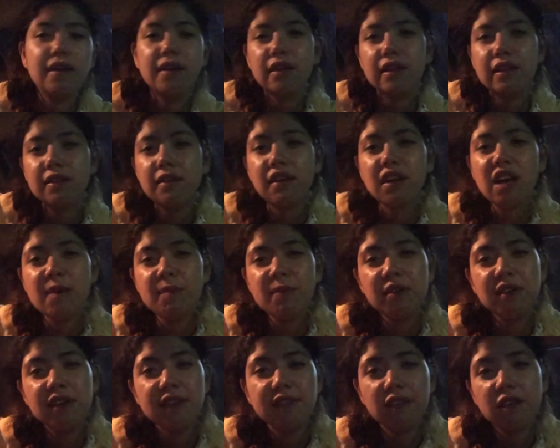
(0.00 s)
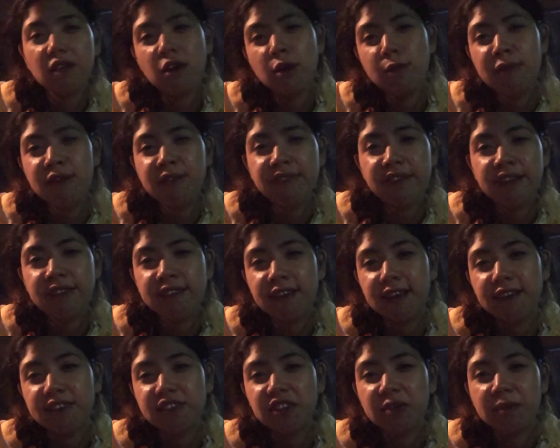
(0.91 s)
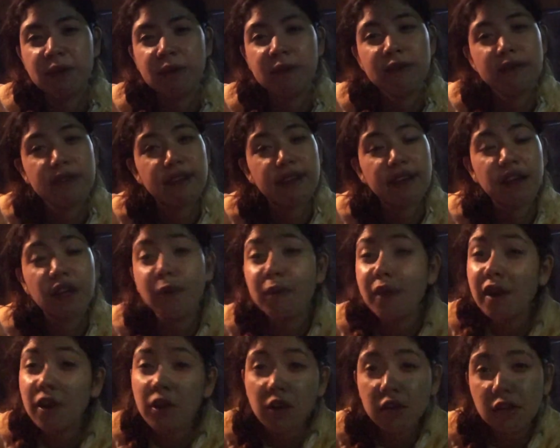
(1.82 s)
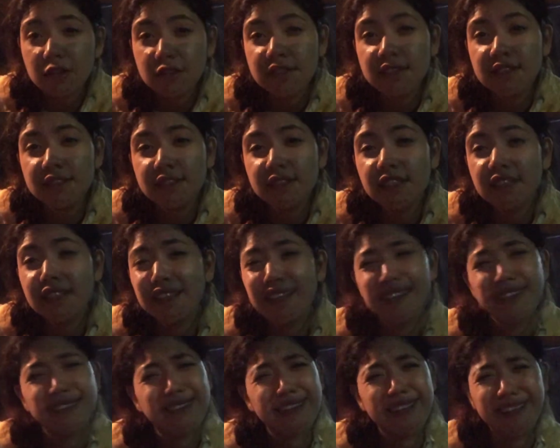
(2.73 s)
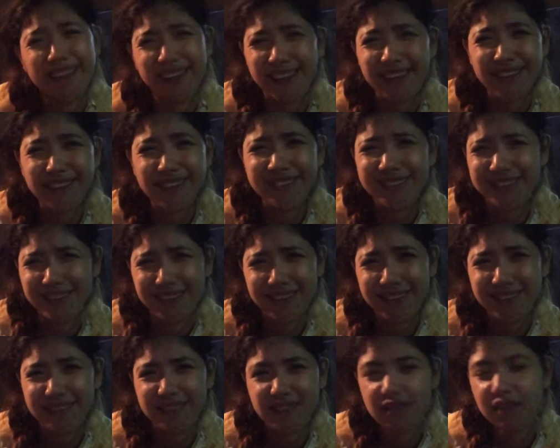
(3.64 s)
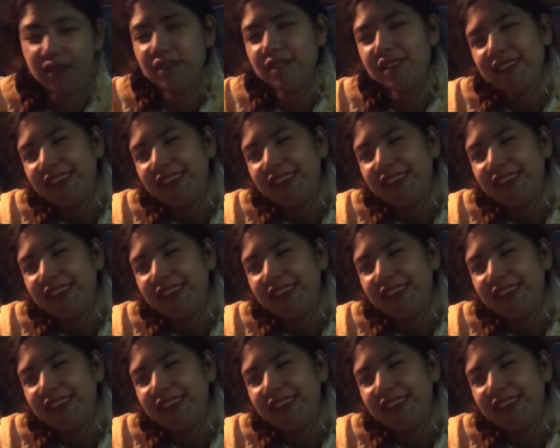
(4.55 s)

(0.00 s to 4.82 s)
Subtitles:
So a couple nights ago, my friend texted me, was like, you want to go ghost hunting? And I was like, yes, duh.